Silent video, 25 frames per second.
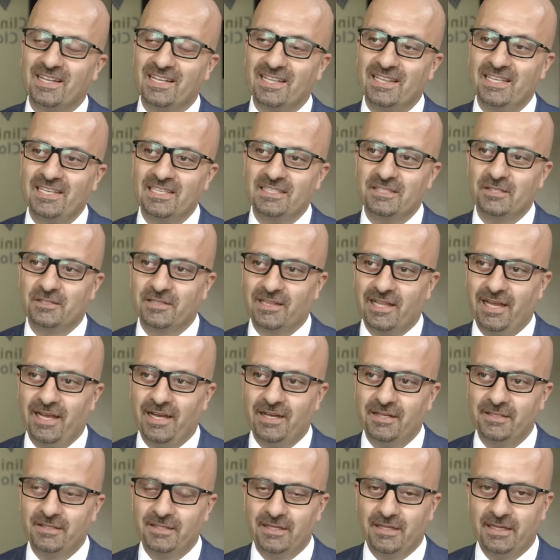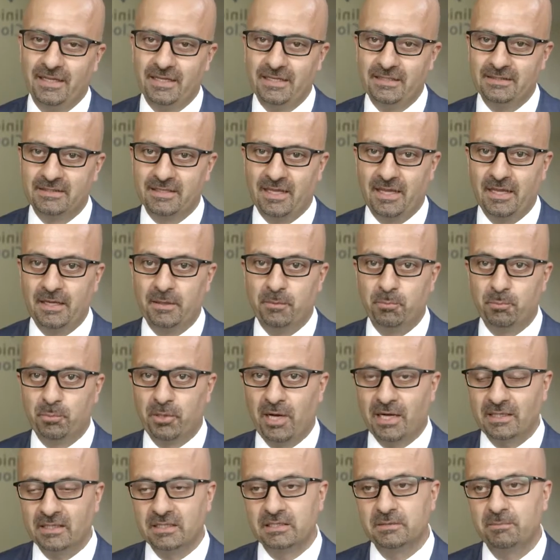Clinic to Cloud is a
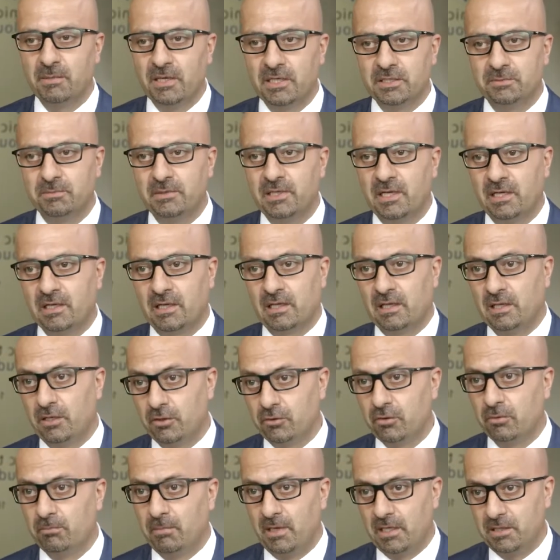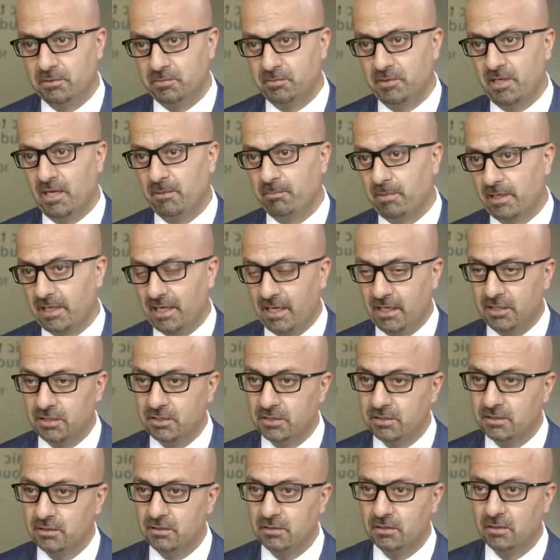practice management and clinical management
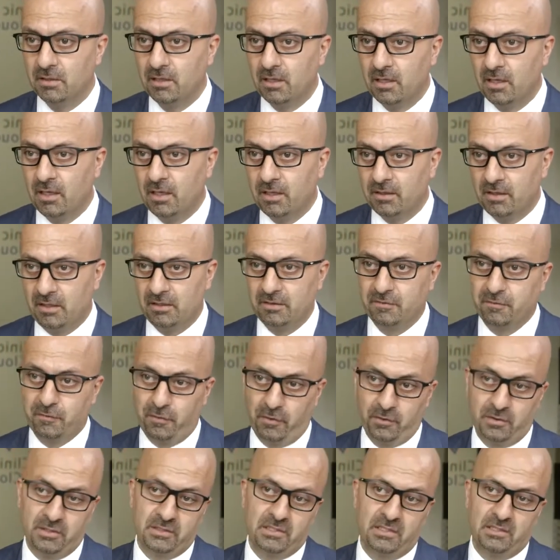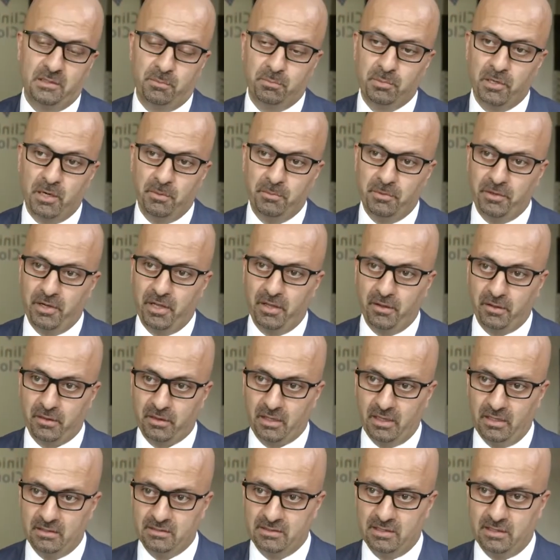application that is focused on the primary
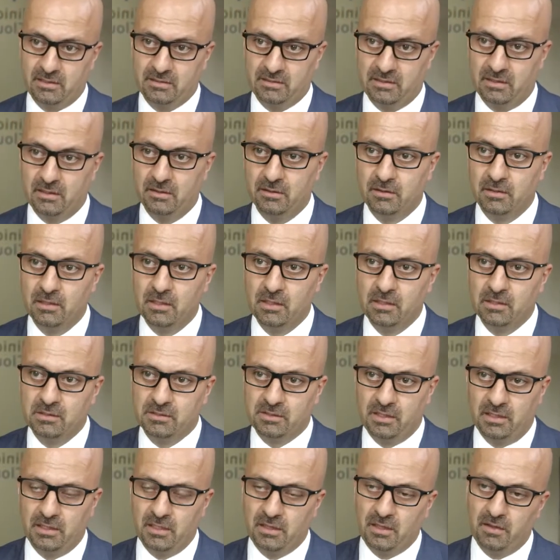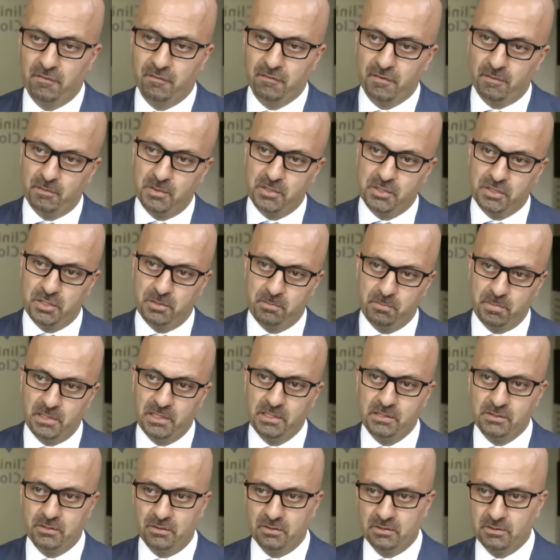healthcare sector. So anything from a
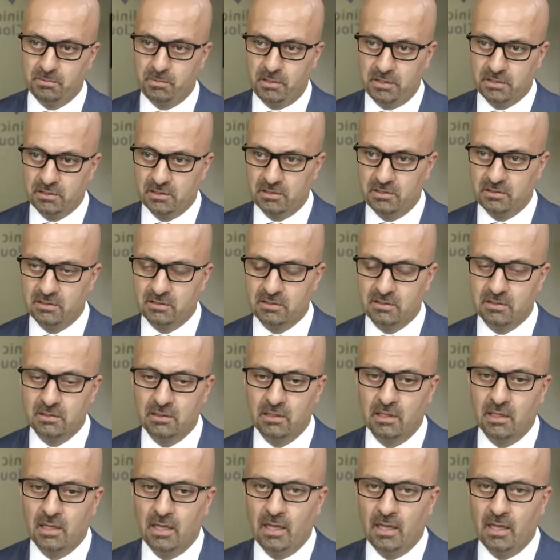GP to a specialist.